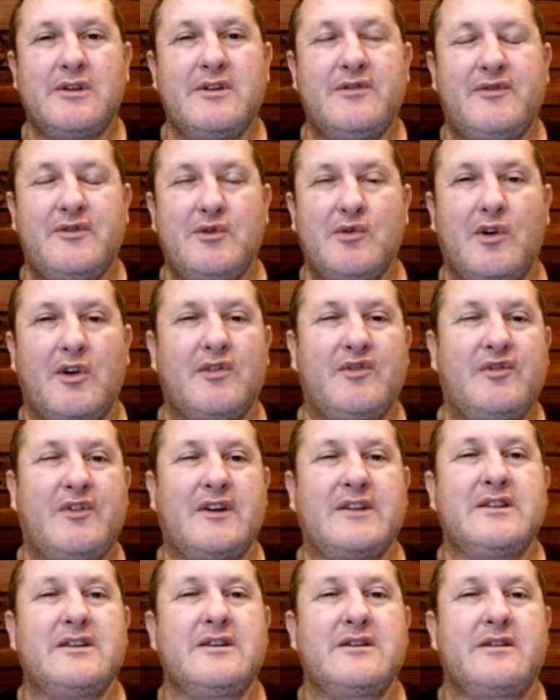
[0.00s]
if you are
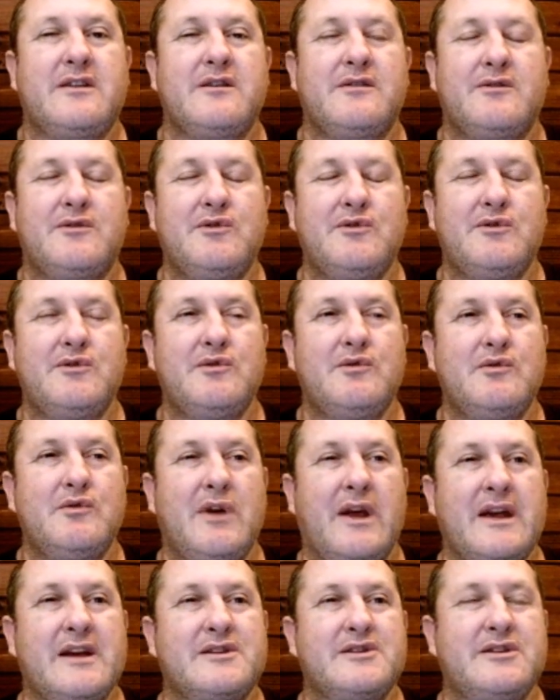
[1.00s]
funded to
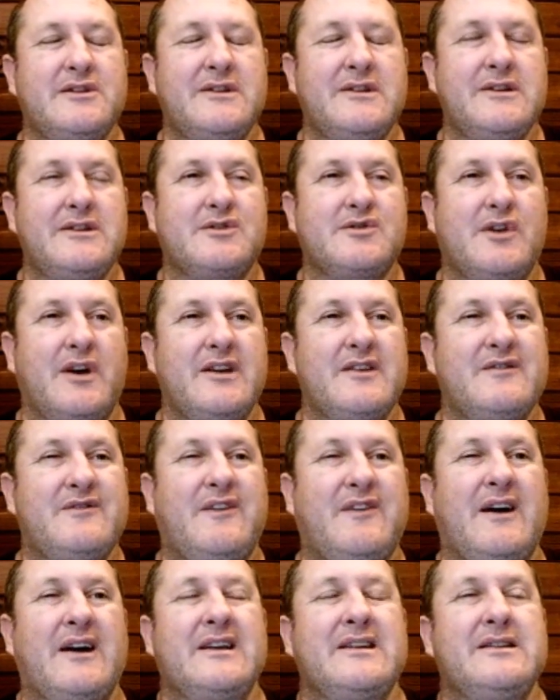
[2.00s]
actually try and
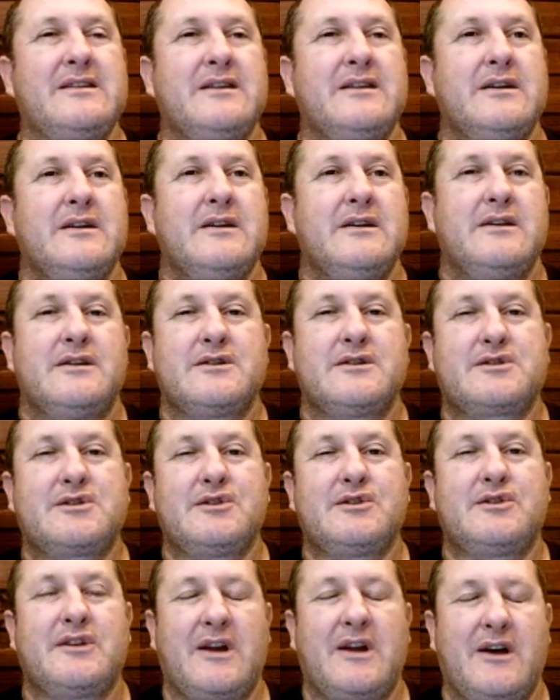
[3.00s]
find a
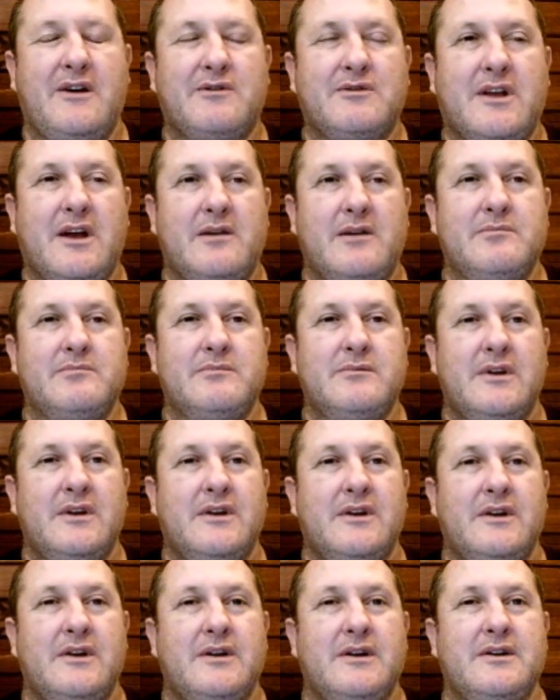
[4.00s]
certain outcome,
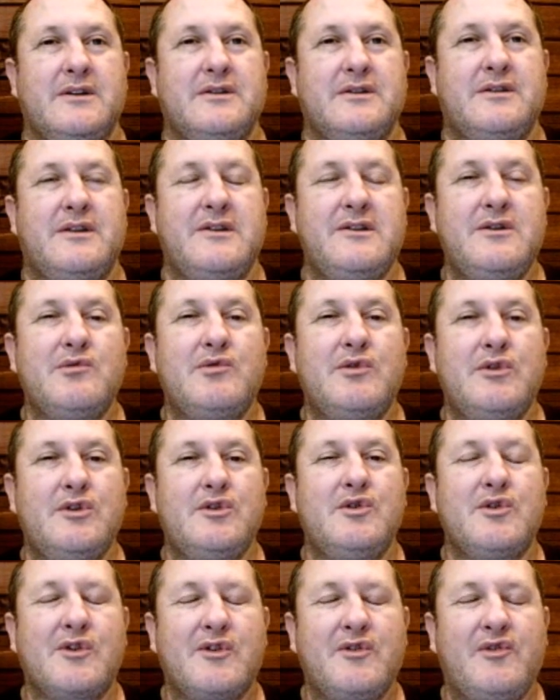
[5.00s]
then you will
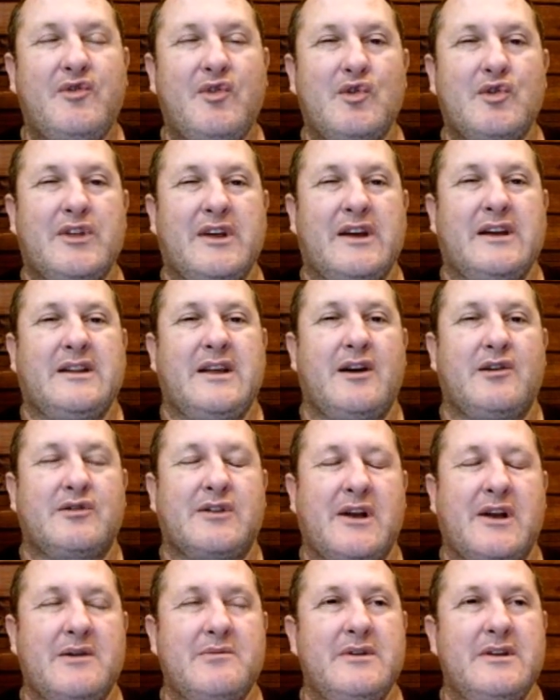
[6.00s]
look for that
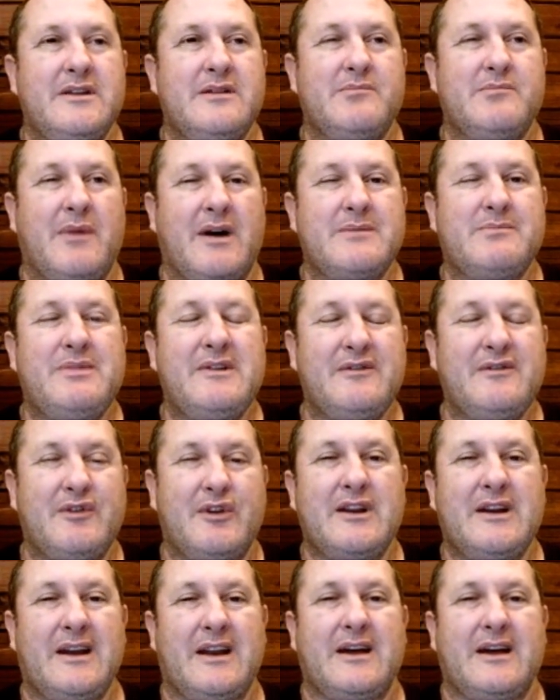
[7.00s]
outcome and might be
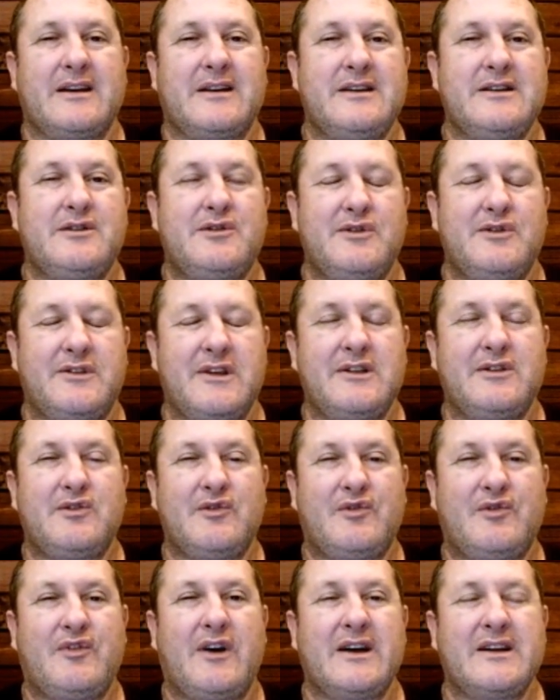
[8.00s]
very likely to then to
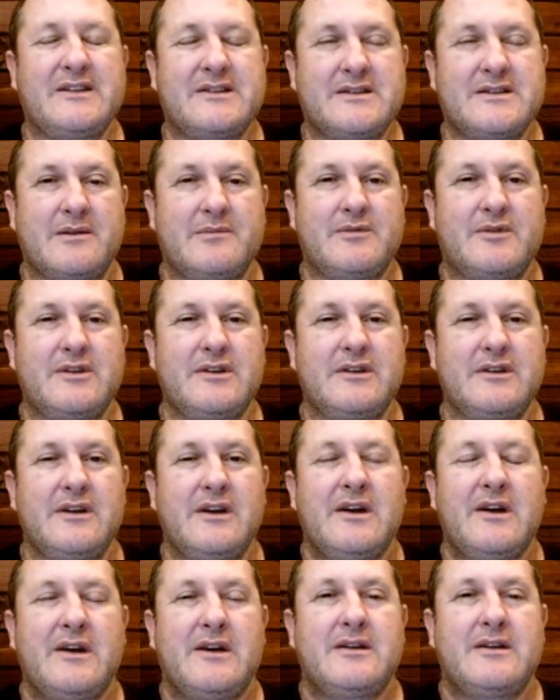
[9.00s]
find something
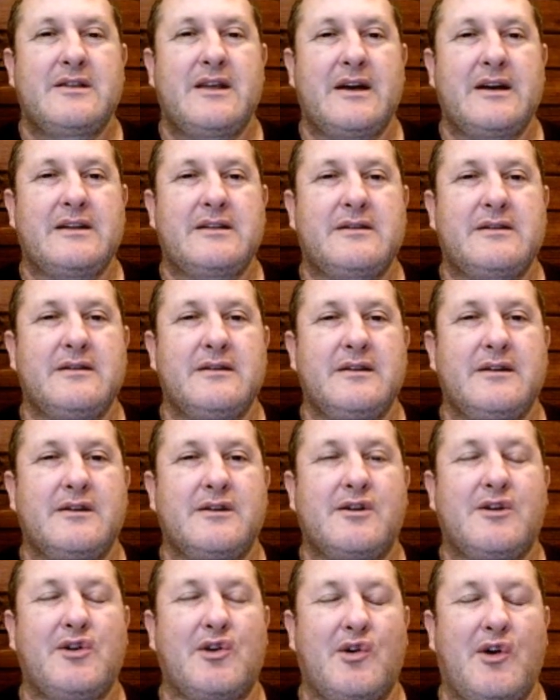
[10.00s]
that
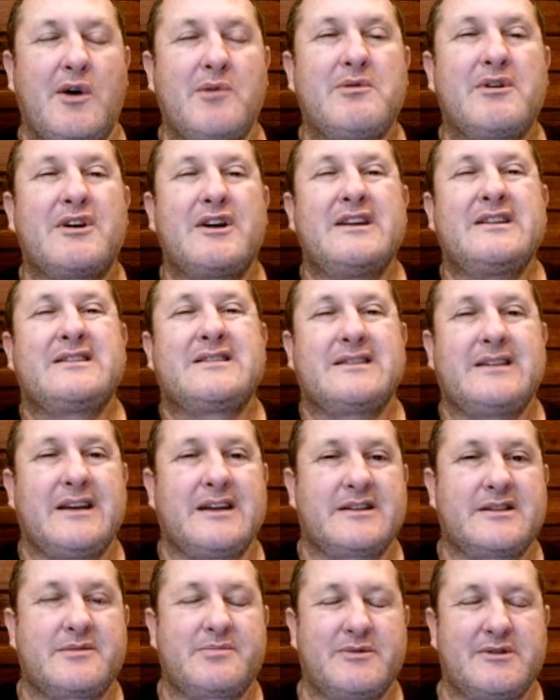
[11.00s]
corroborates
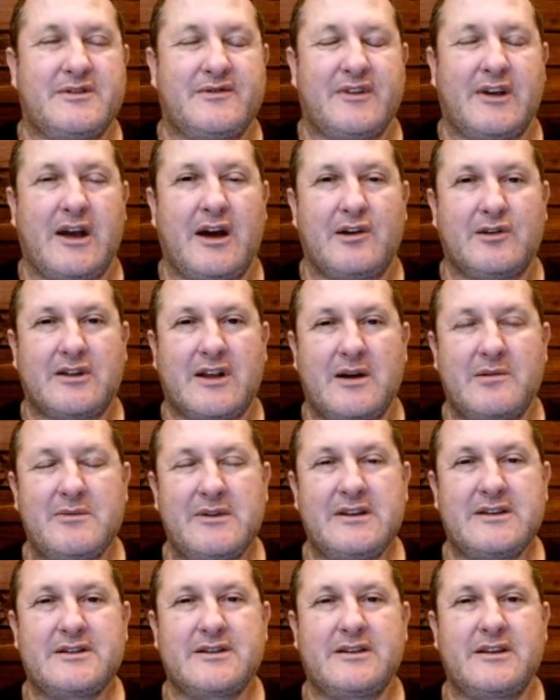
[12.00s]
that specific outcome,
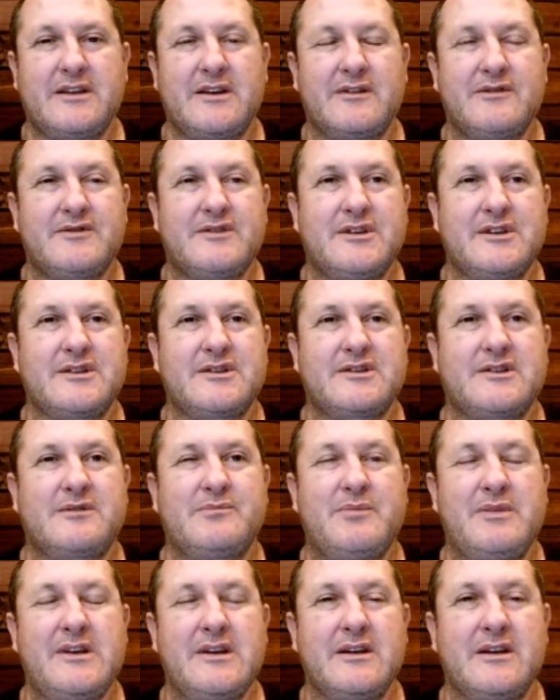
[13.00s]
instead of
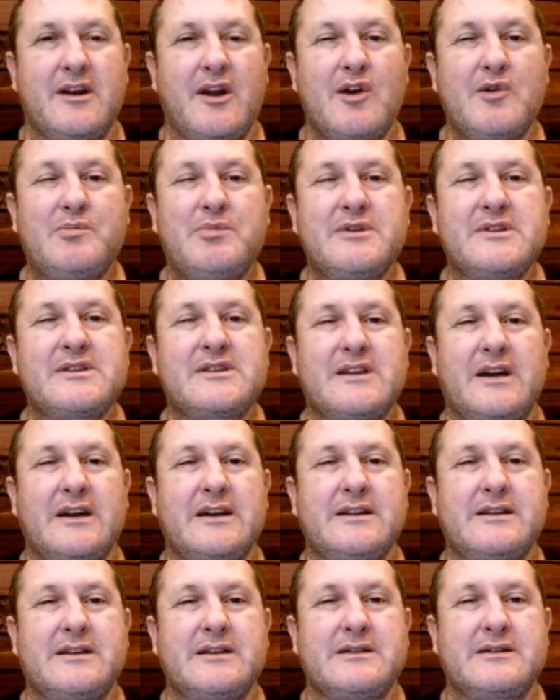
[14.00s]
just being an open
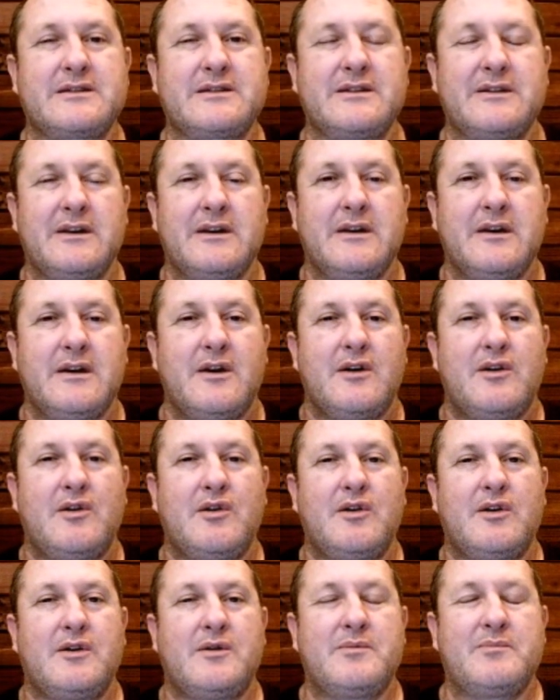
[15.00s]
scientist
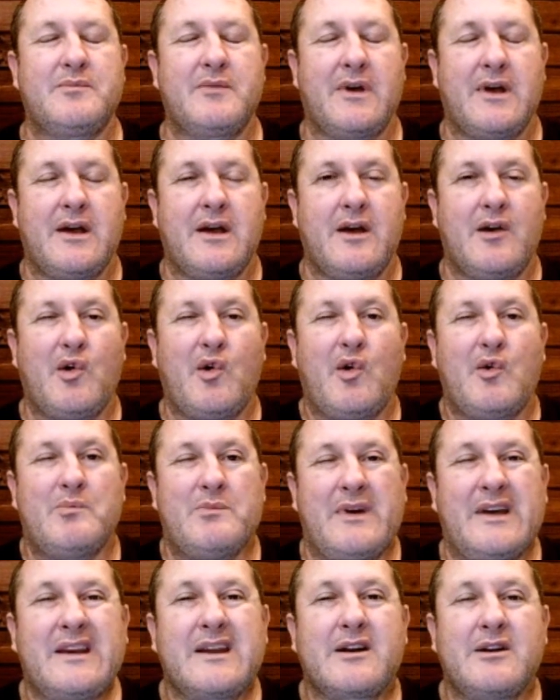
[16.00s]
or
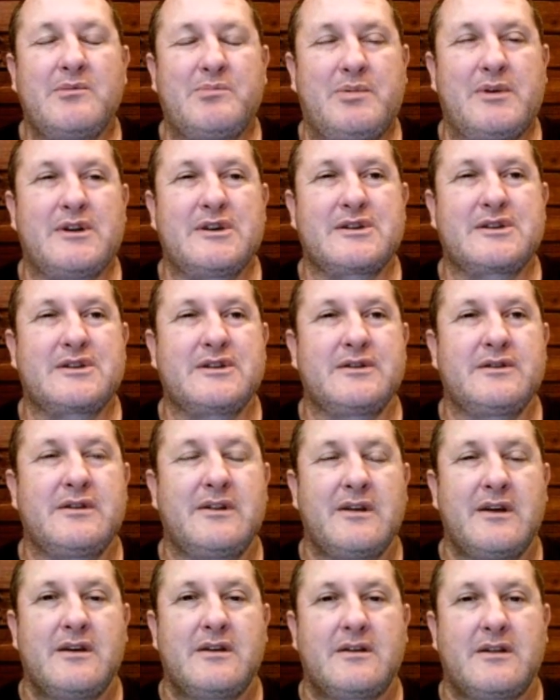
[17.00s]
medical
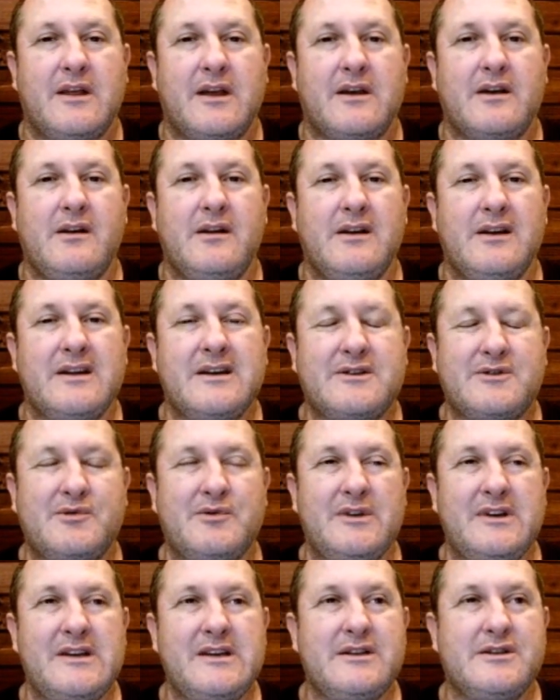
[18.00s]
person that'll
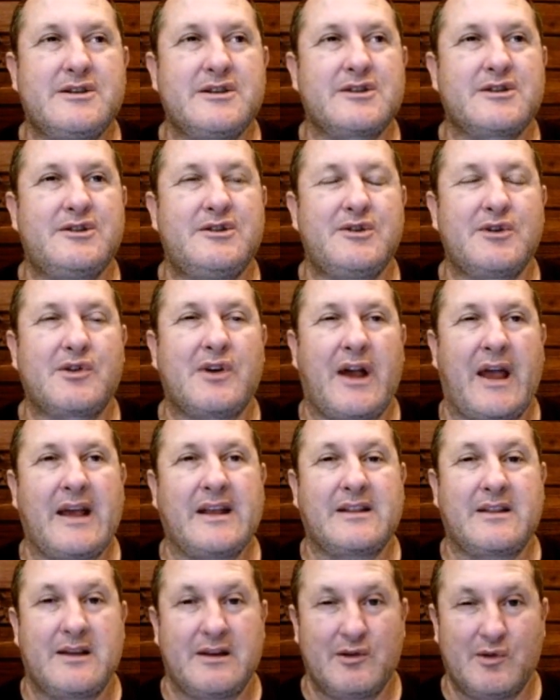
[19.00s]
literally just look
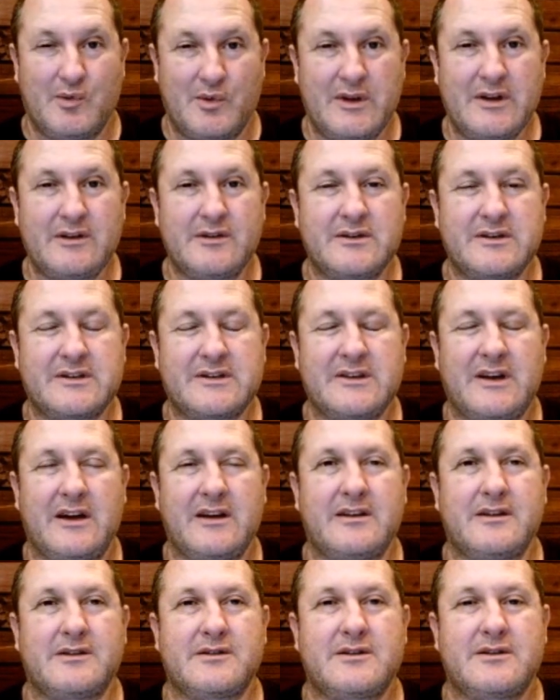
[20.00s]
at real
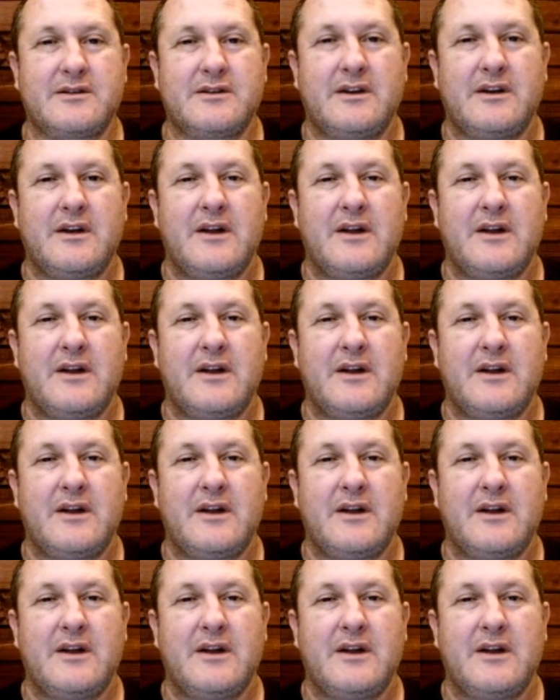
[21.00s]
science.